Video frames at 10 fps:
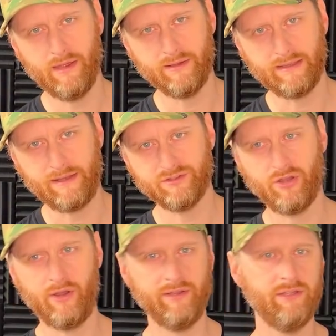gate
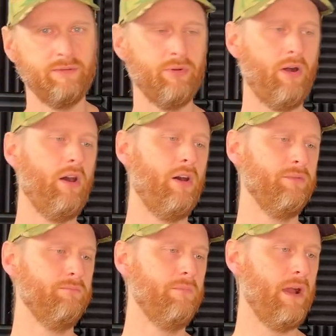tighten, you put
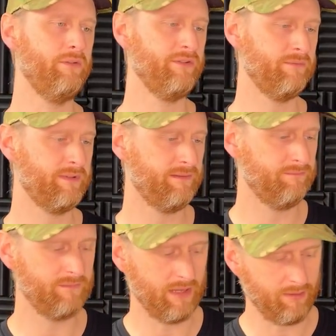hardened motor,
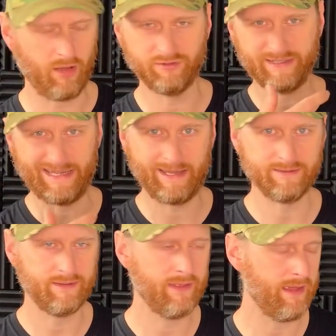you know, hardened
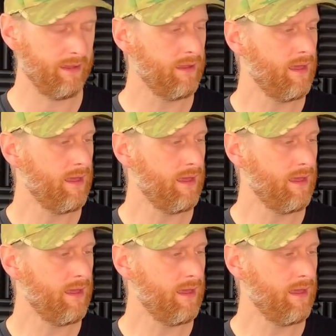gears in there,